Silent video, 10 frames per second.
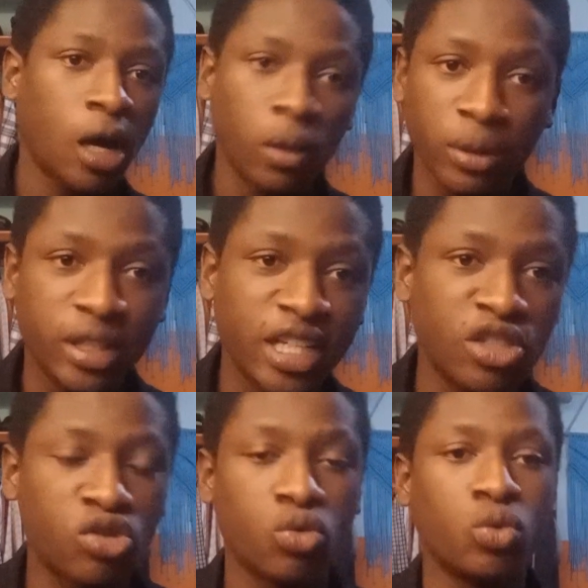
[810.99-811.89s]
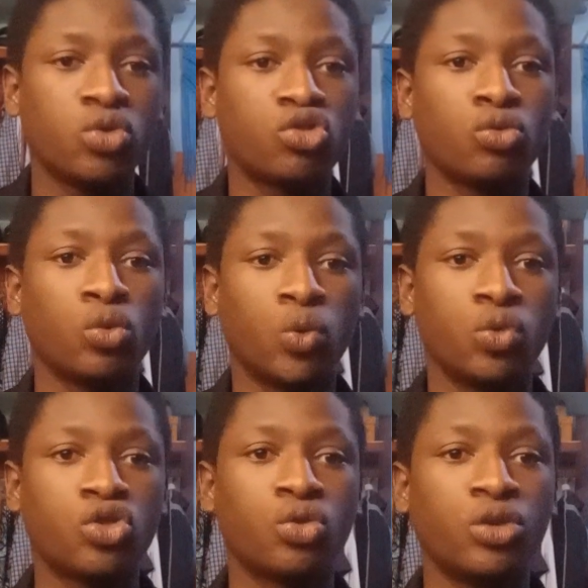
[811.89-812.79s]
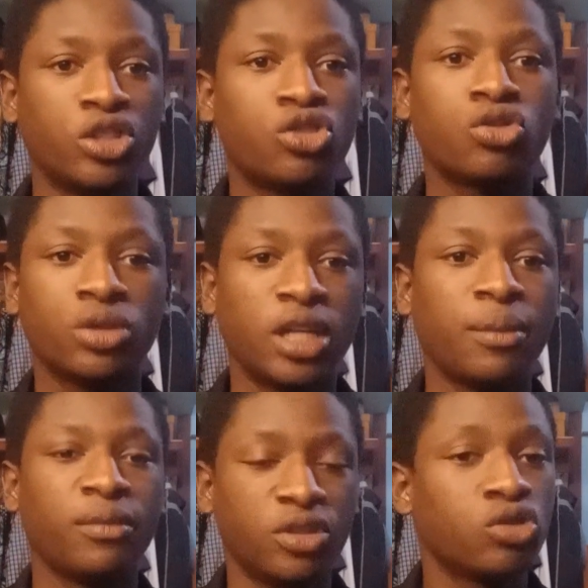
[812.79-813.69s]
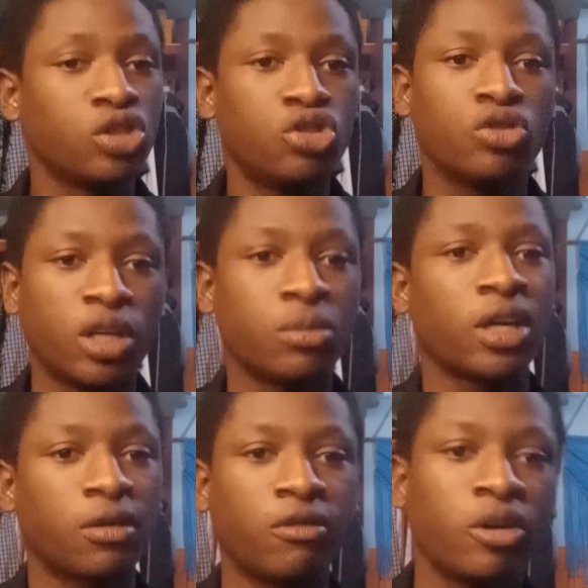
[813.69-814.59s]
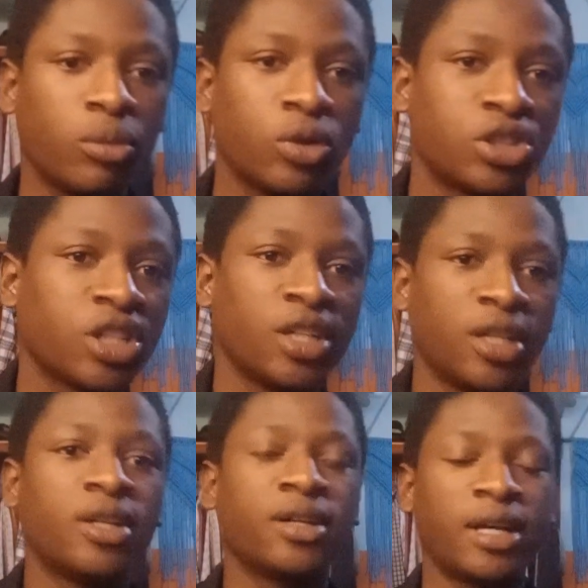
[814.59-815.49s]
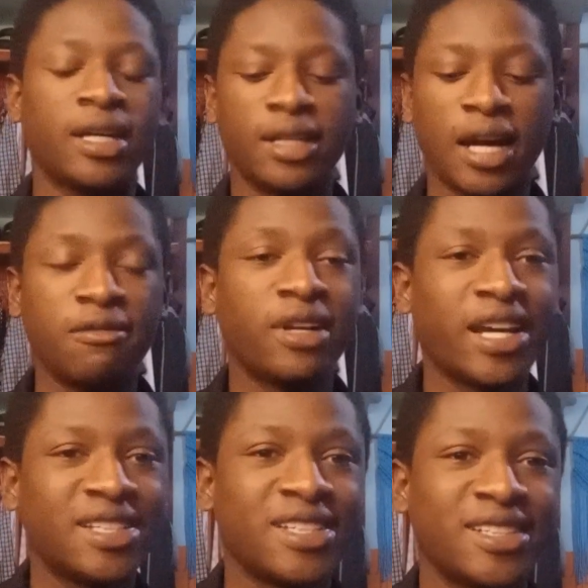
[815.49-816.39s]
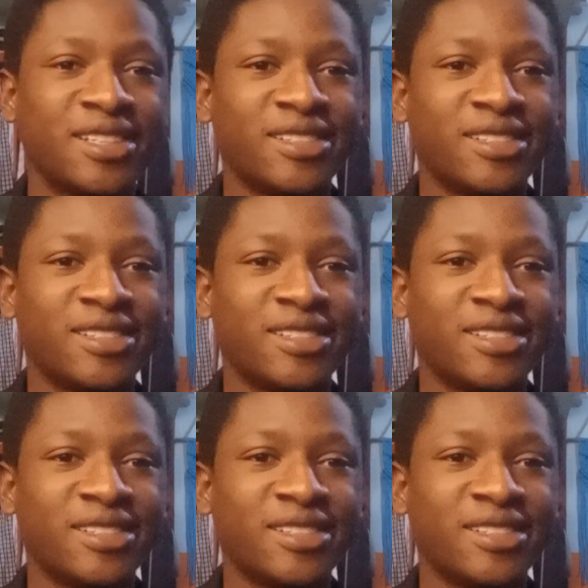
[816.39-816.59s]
I'll be there to read through them. Thank you very much. All right, have a nice day.